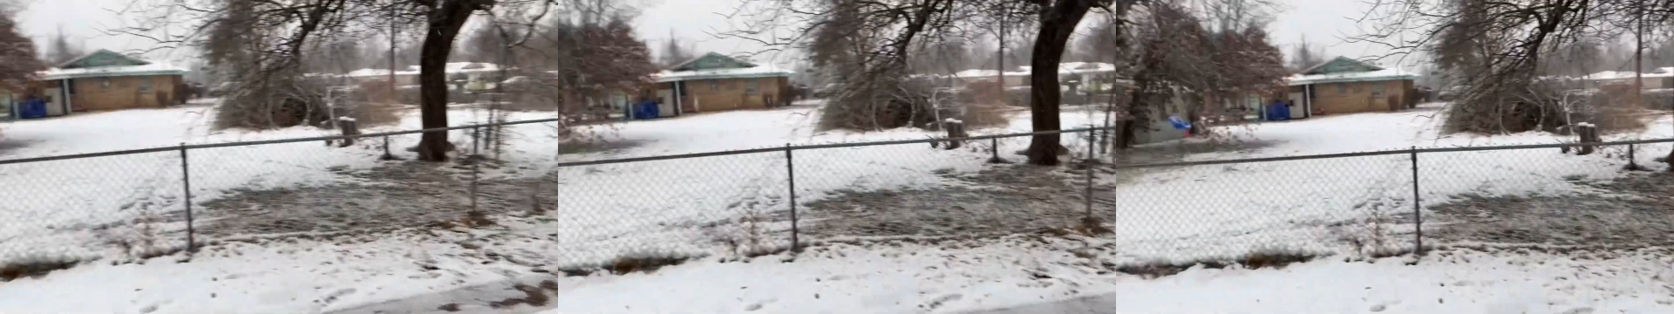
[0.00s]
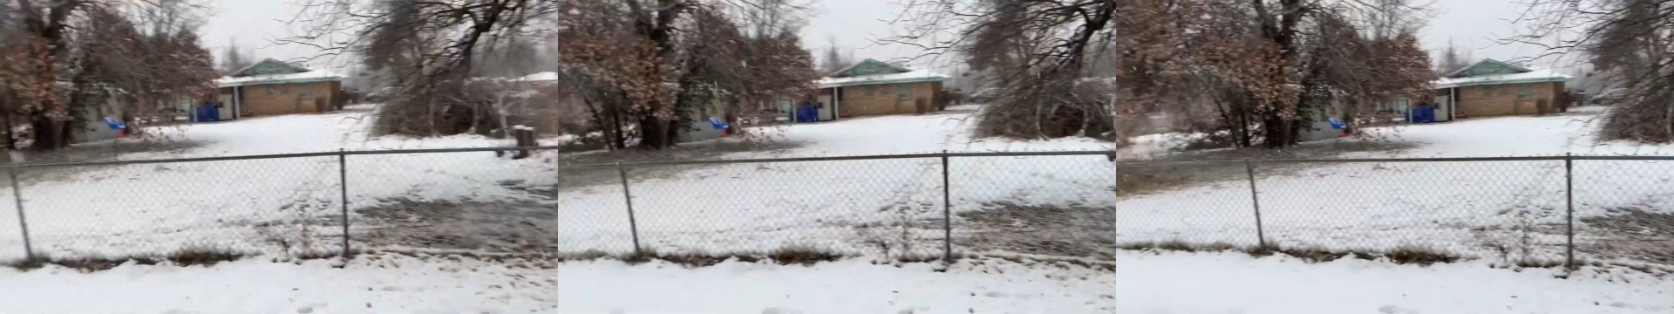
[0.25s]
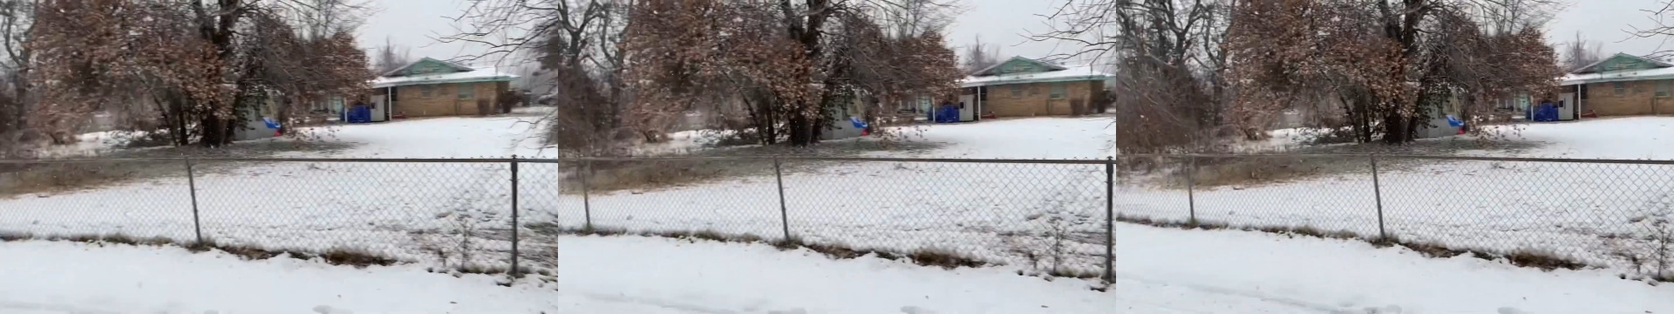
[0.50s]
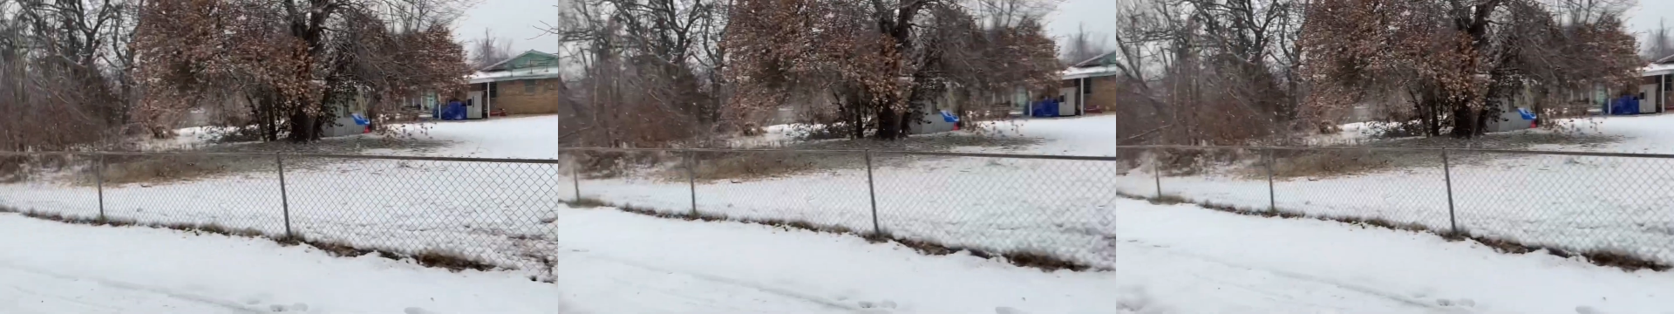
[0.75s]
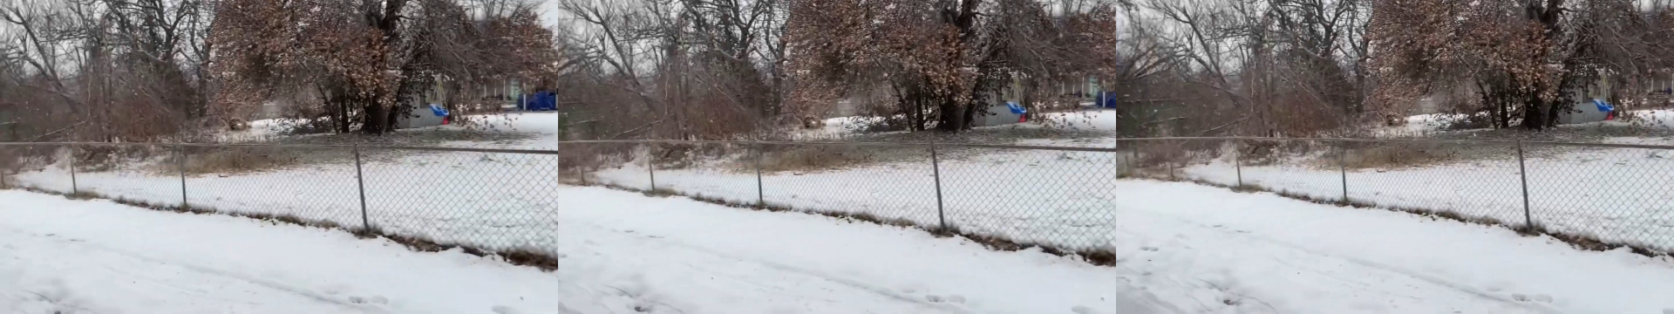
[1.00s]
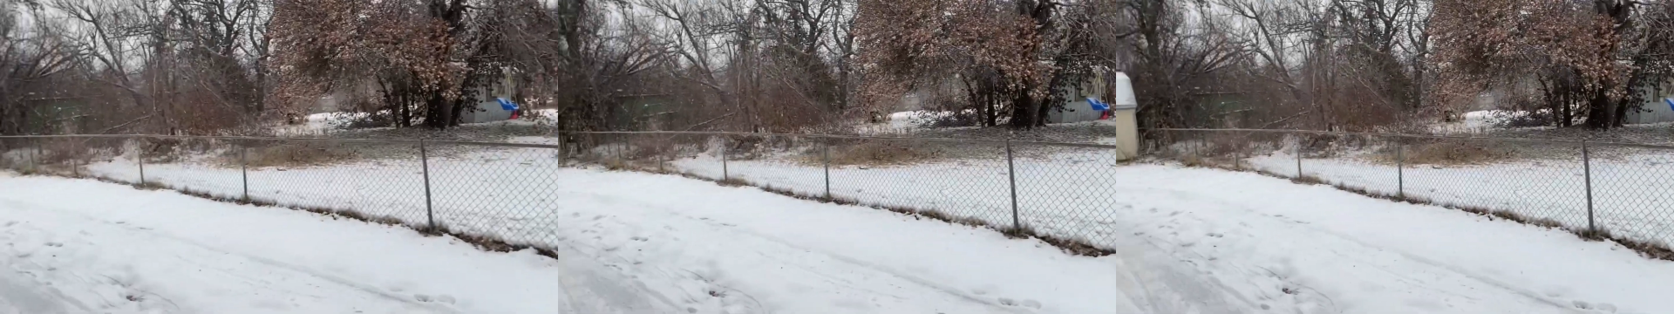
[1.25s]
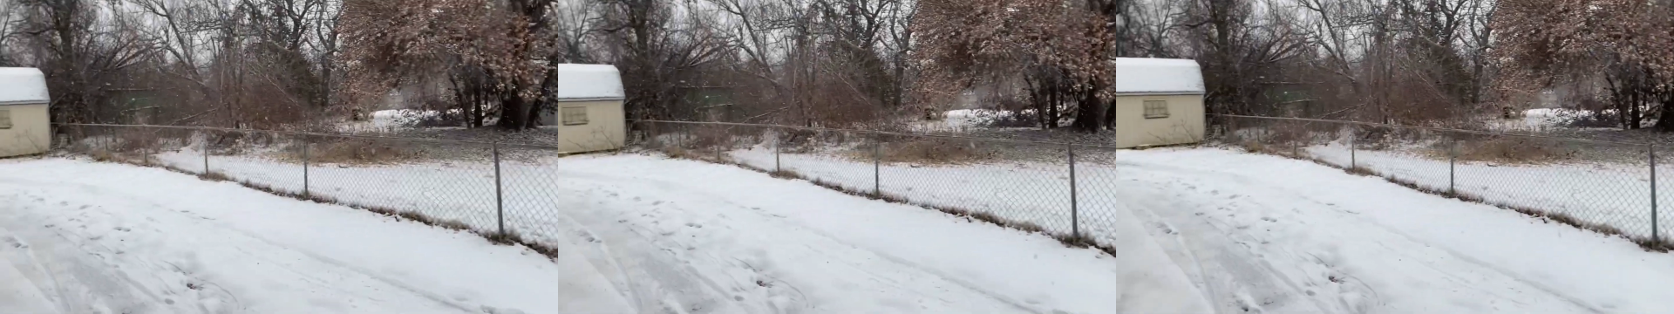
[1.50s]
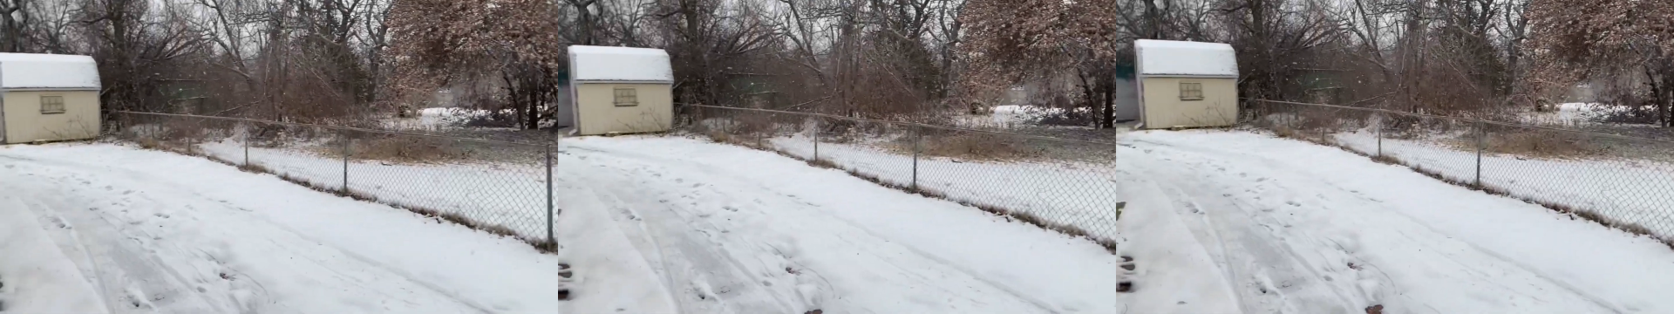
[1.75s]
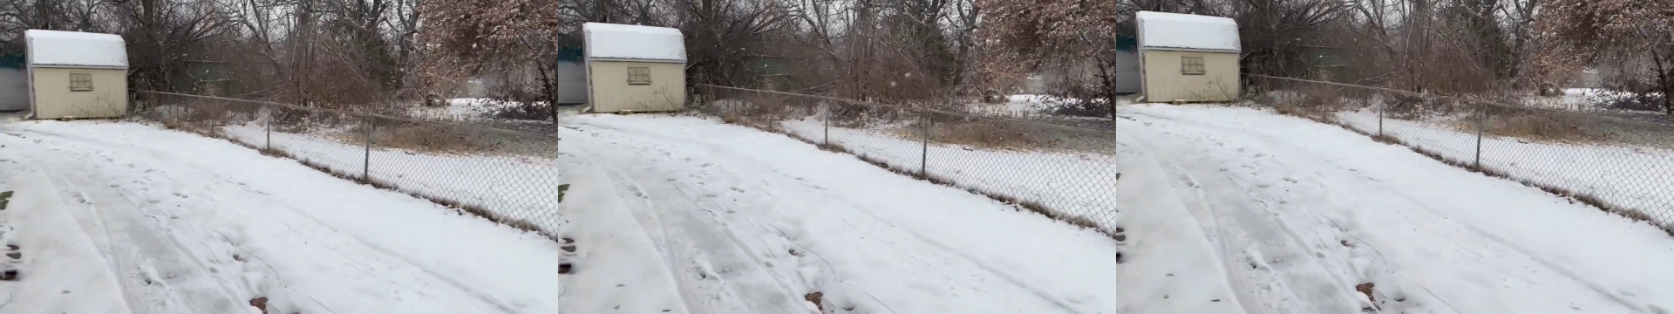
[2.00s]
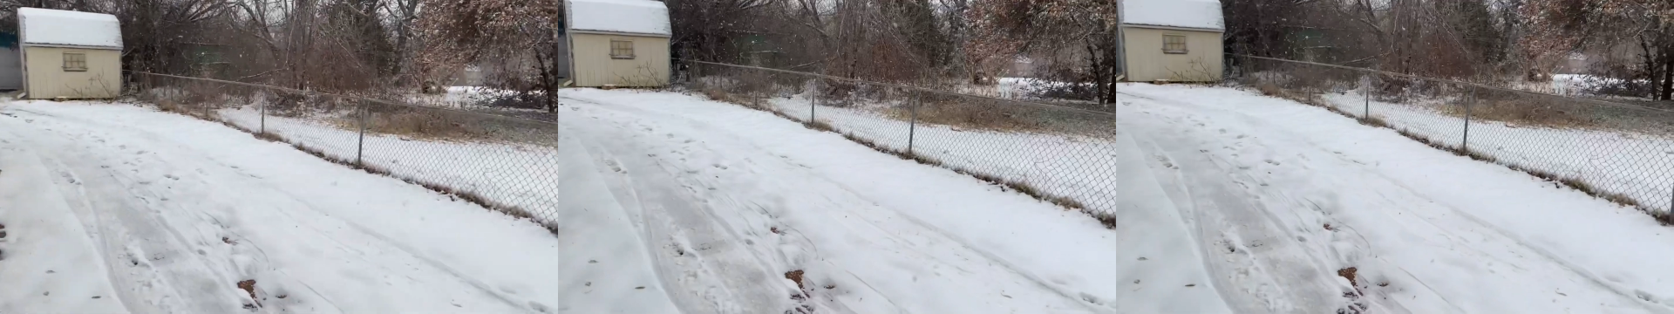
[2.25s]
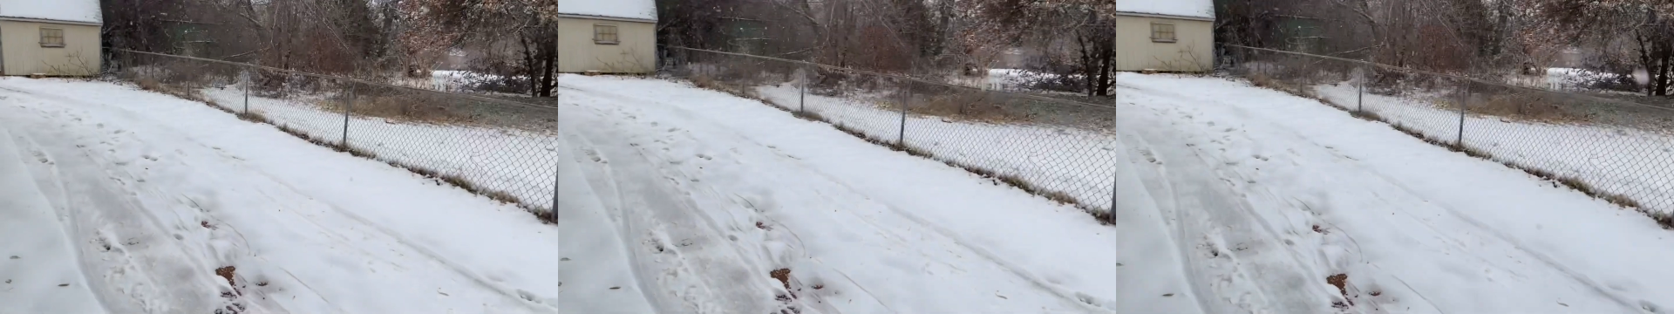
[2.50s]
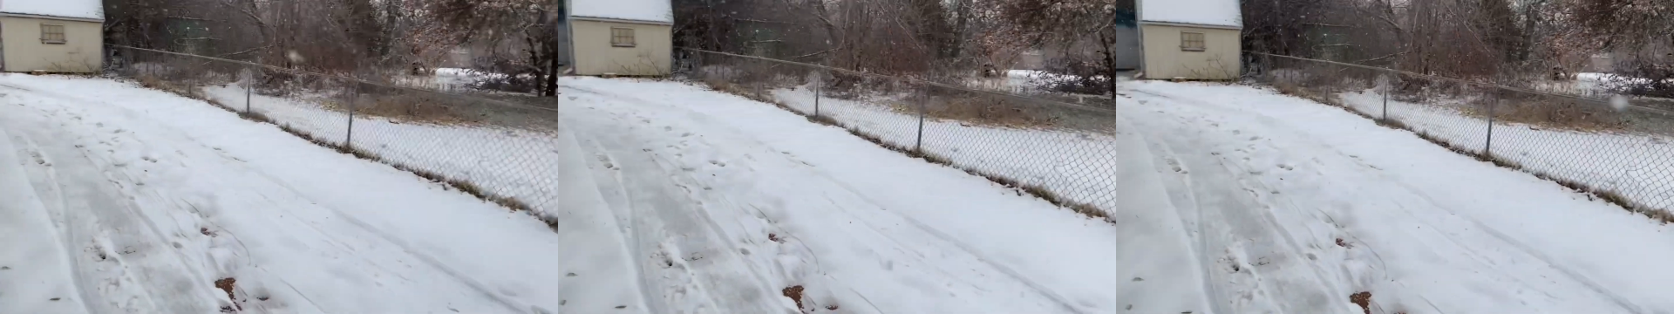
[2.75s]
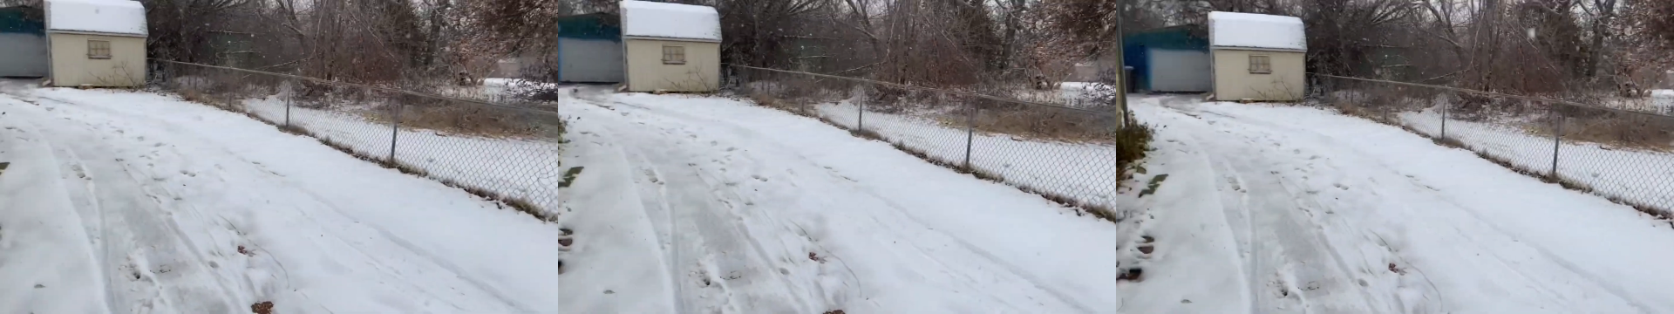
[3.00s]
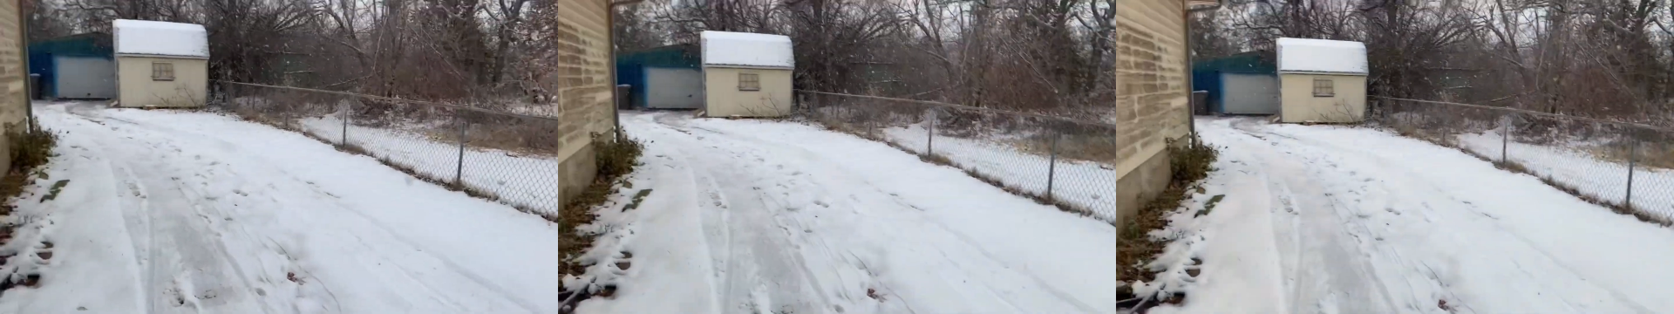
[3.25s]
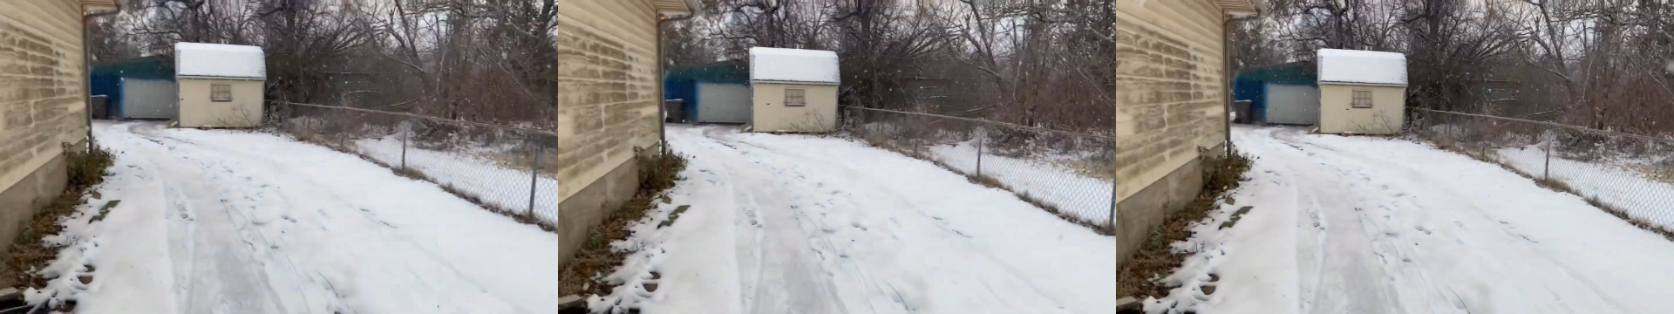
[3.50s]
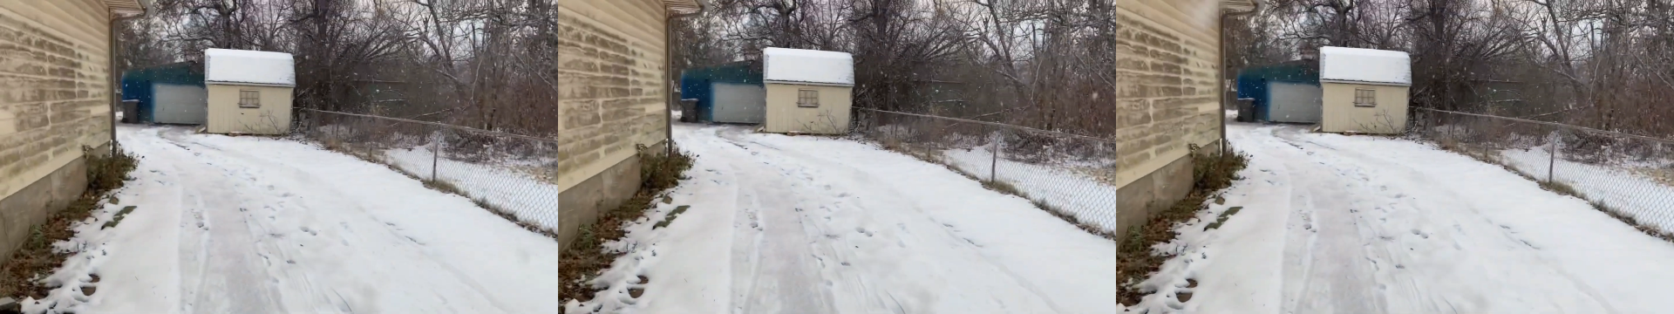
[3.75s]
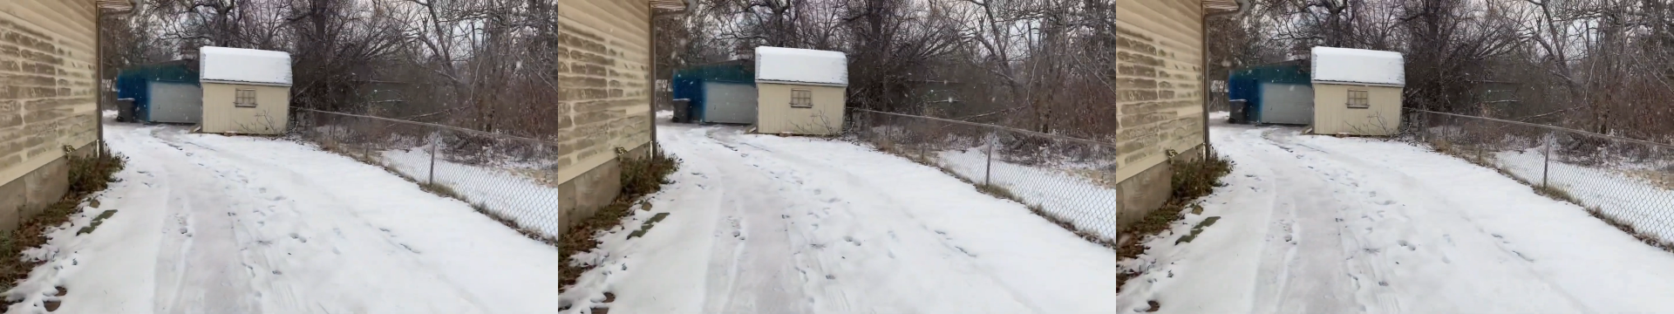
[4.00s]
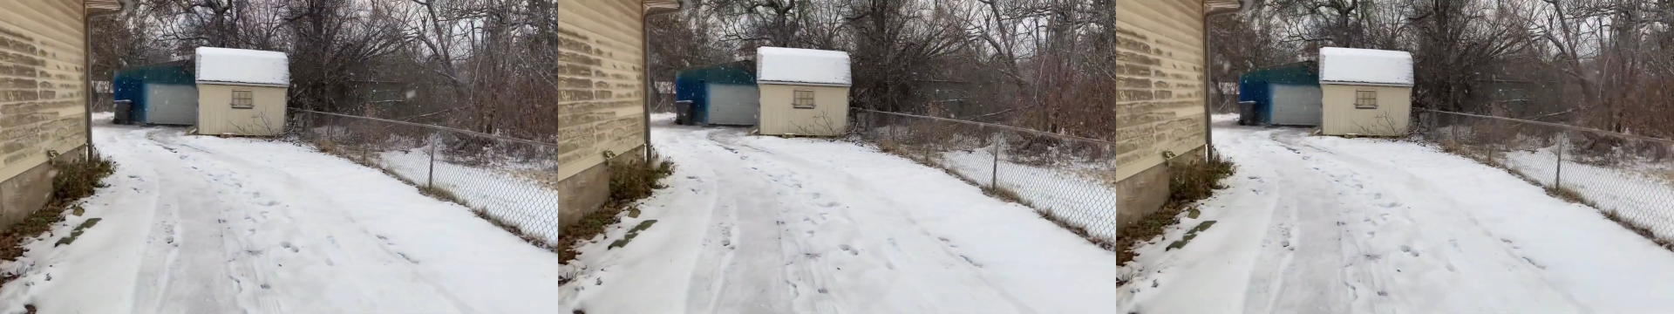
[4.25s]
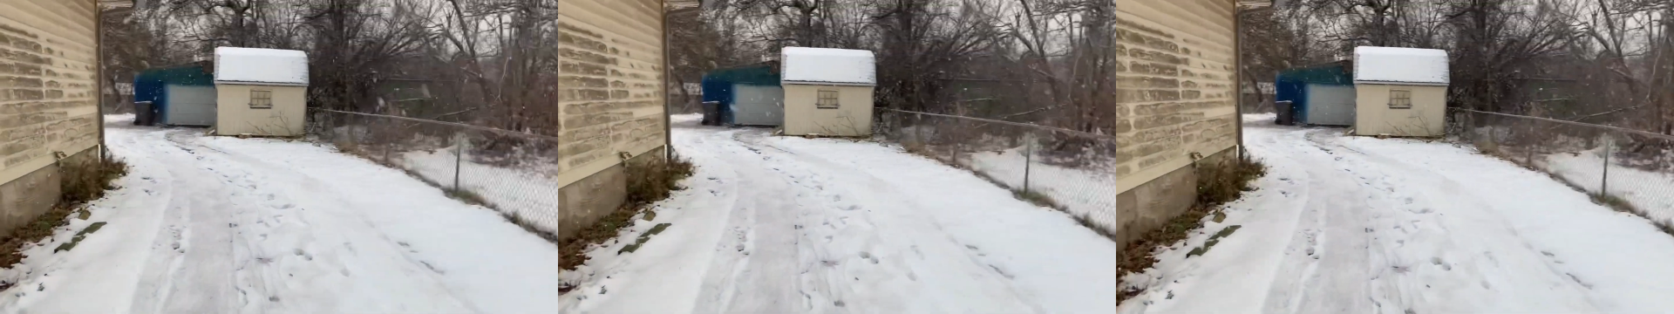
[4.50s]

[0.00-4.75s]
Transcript: Nobody's mouth can be seen.